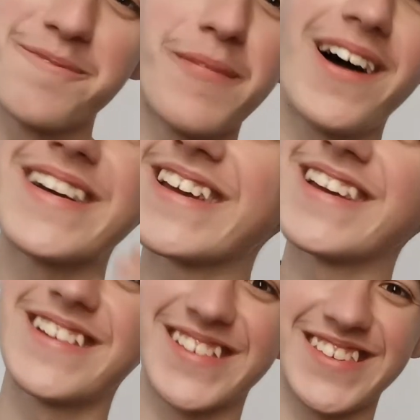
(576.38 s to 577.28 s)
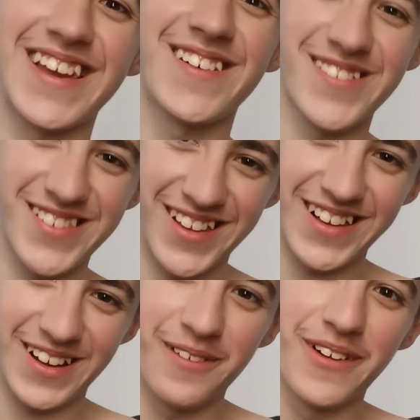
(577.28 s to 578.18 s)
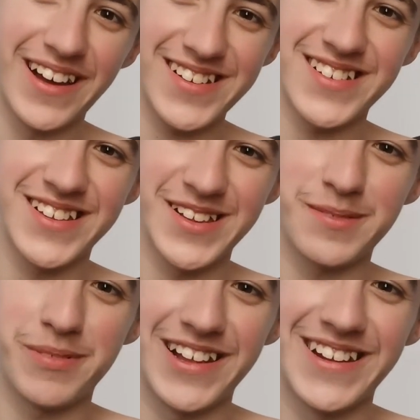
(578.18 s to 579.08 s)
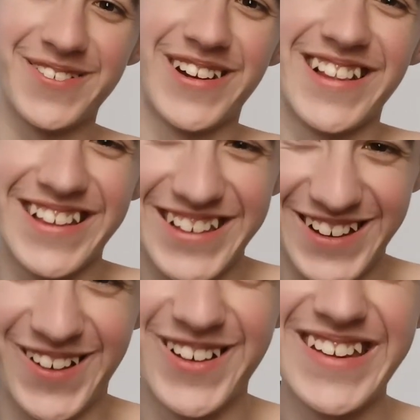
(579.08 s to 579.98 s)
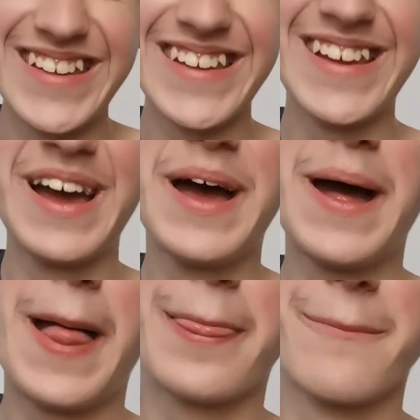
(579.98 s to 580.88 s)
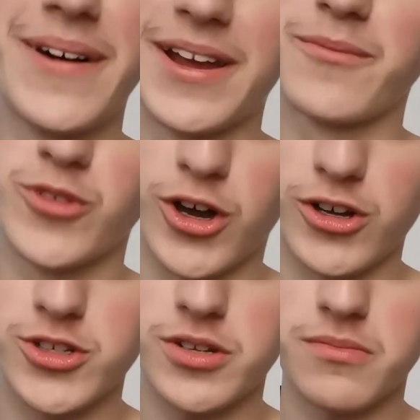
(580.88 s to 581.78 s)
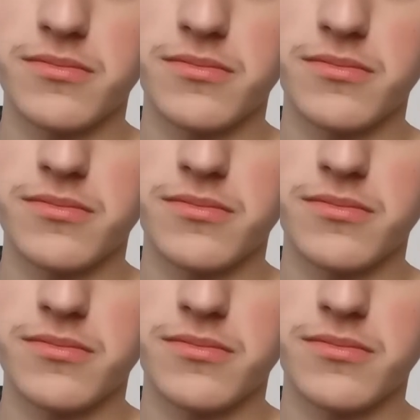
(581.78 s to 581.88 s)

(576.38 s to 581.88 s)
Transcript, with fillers: in my head it sounds like I'm actually explaining really good, but I'm not.